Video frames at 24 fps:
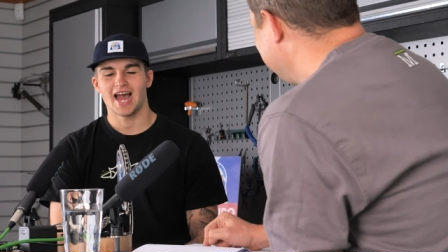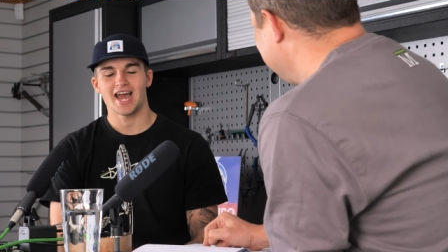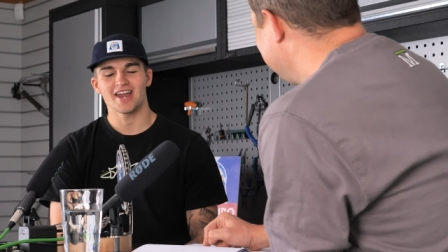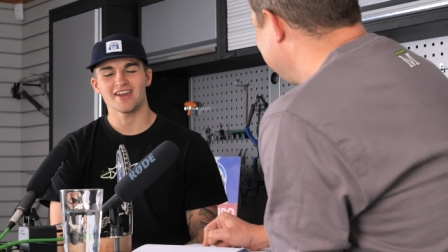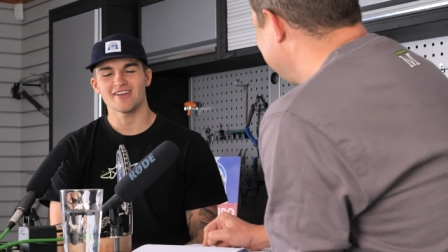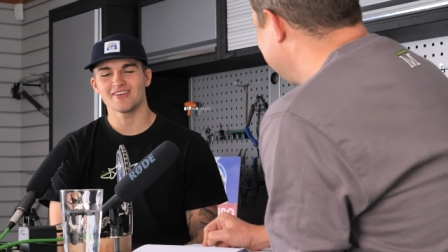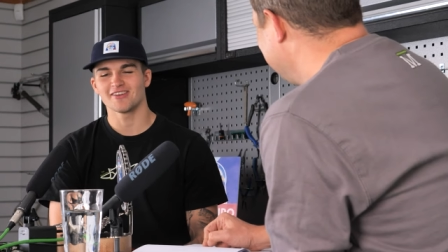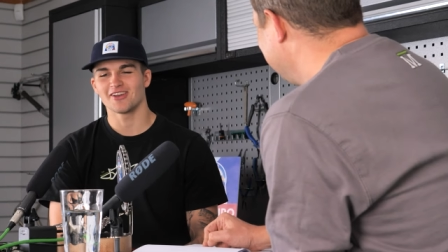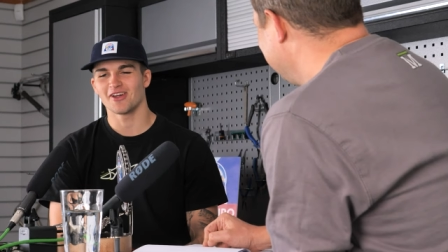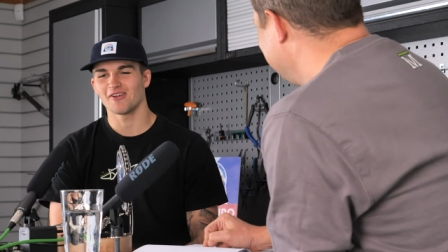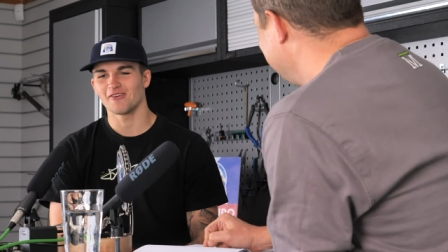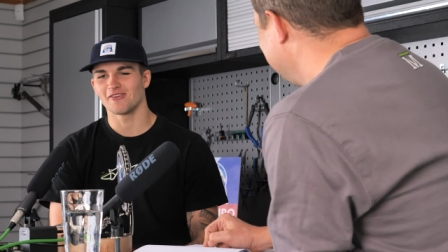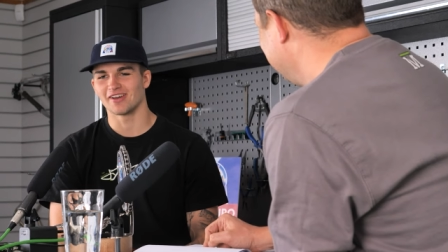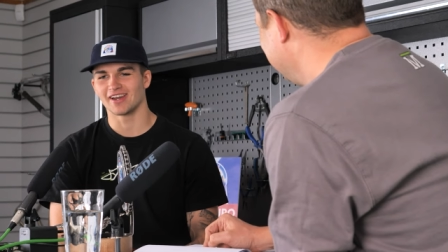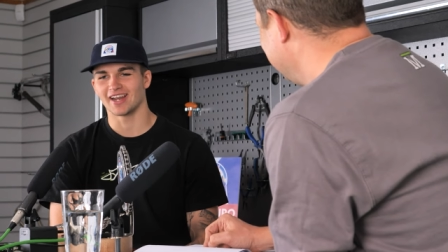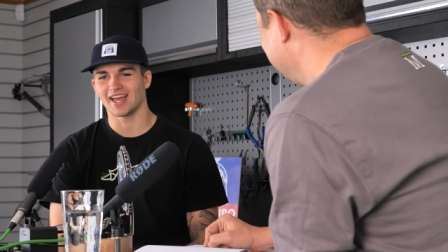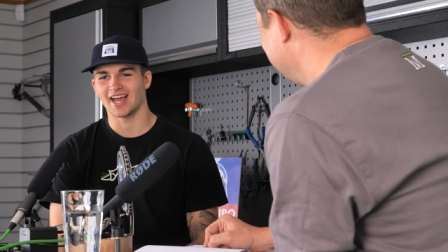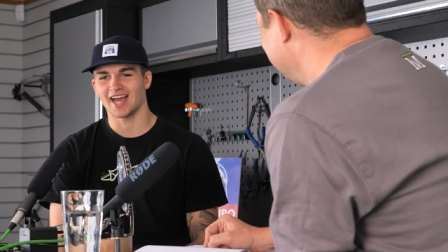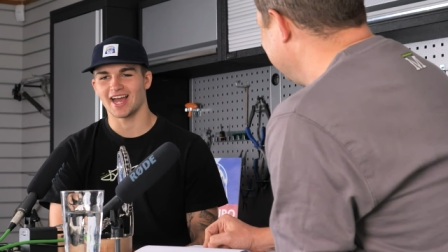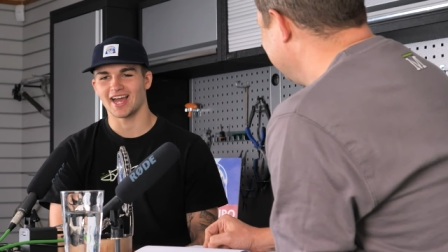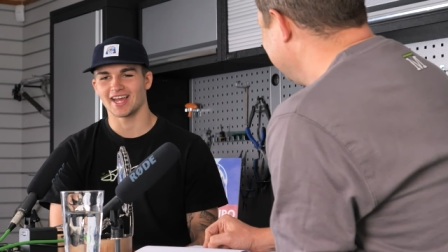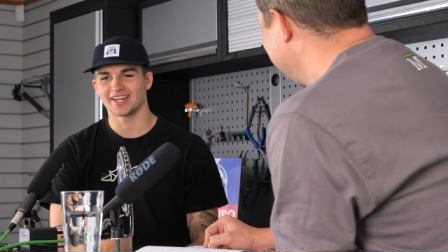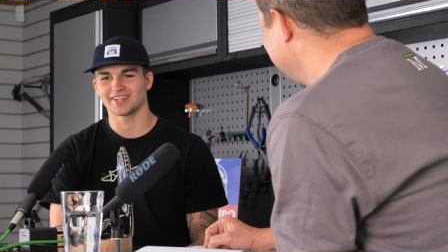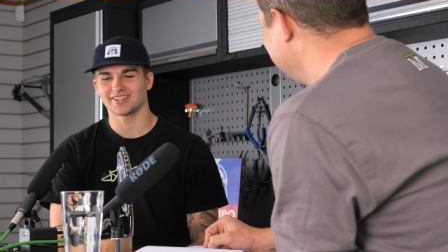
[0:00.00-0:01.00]
I don't know, really.
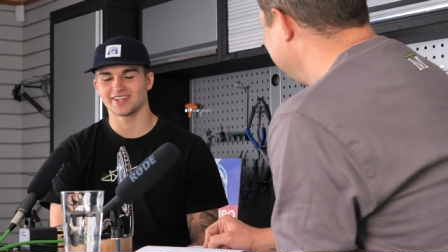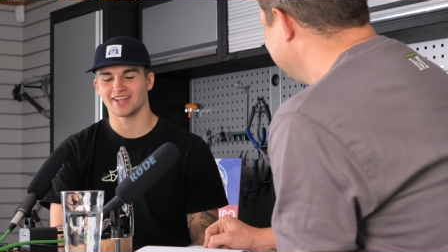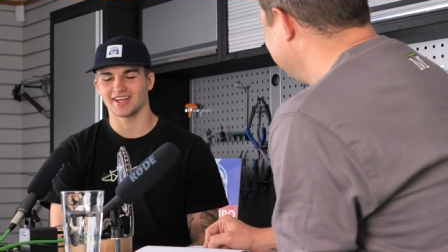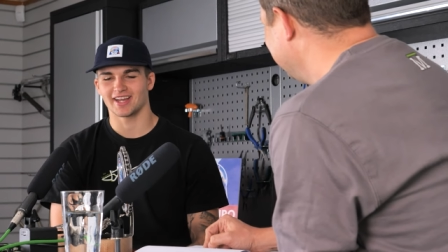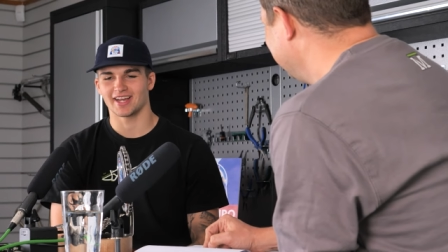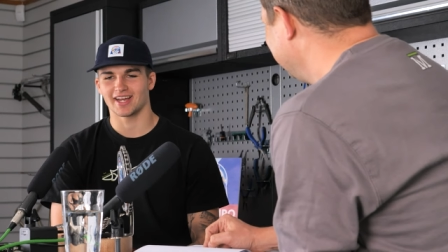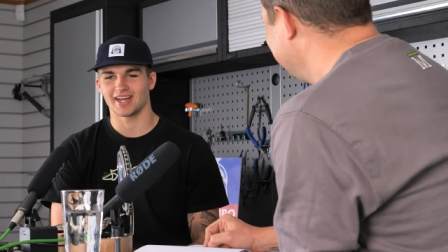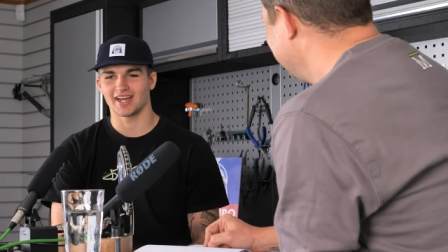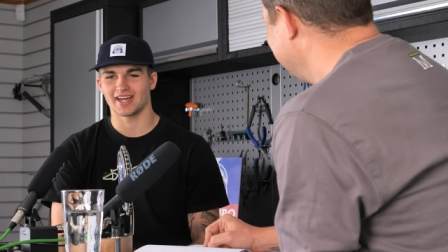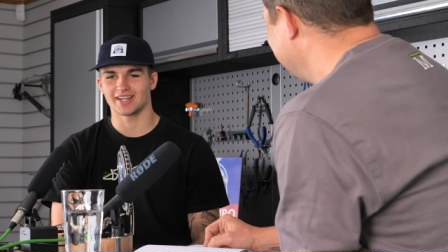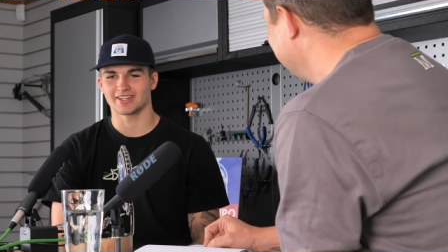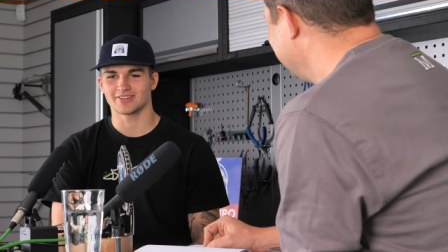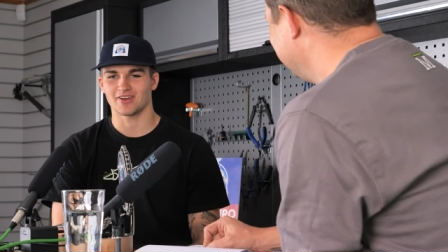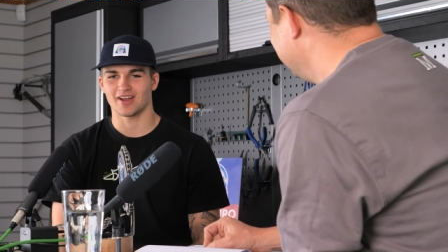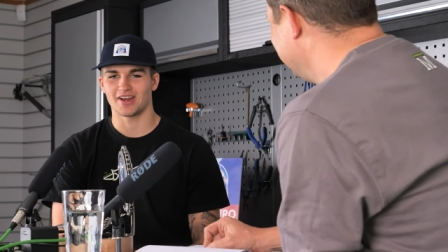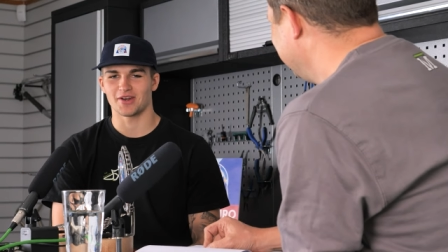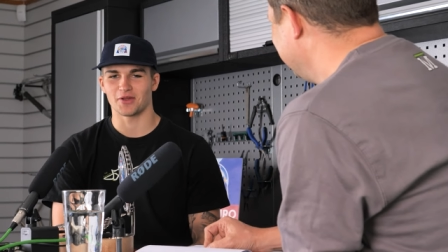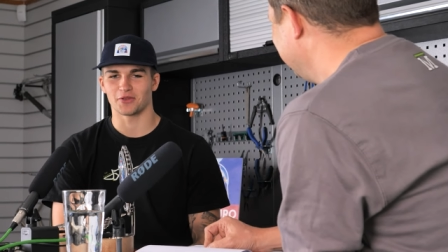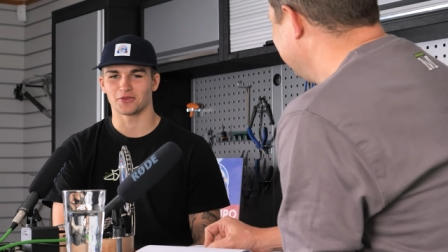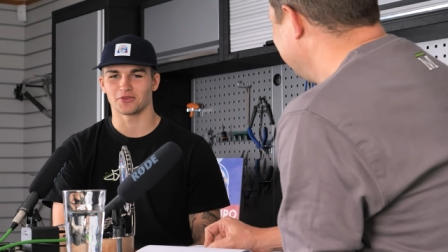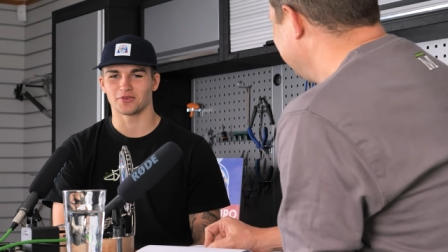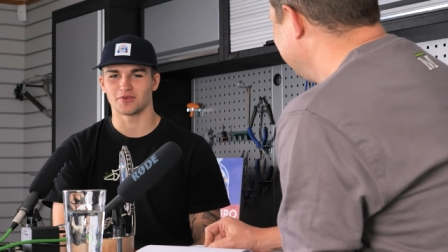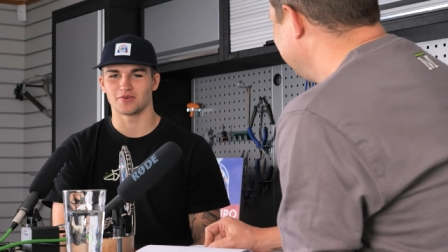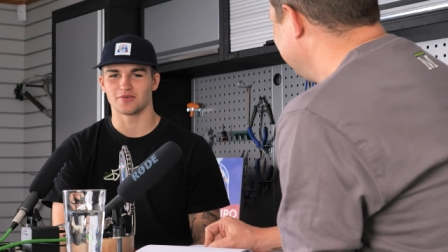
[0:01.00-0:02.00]
I try
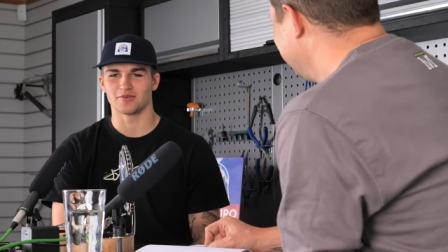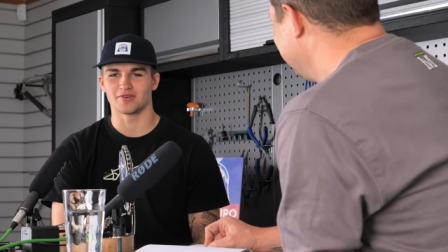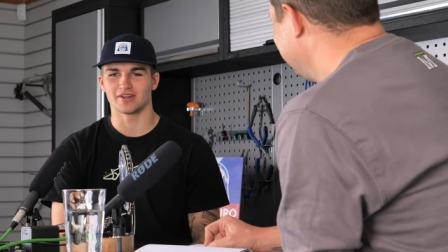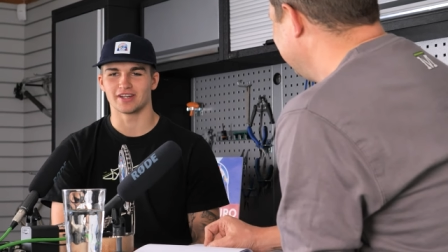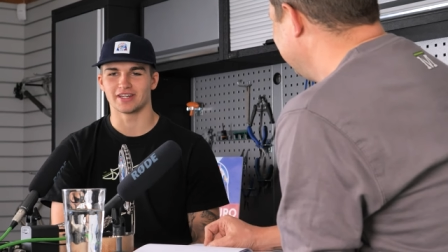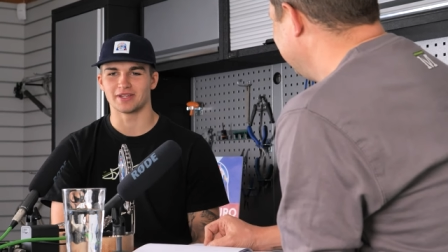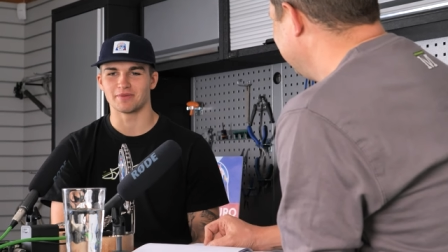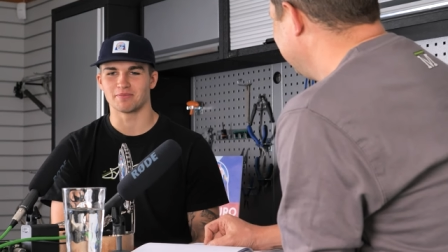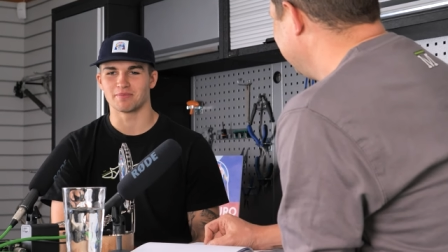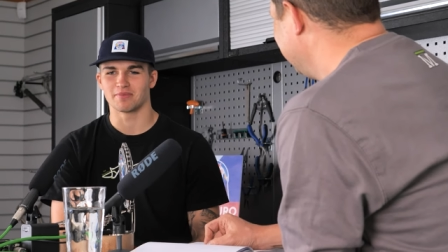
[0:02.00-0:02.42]
not to really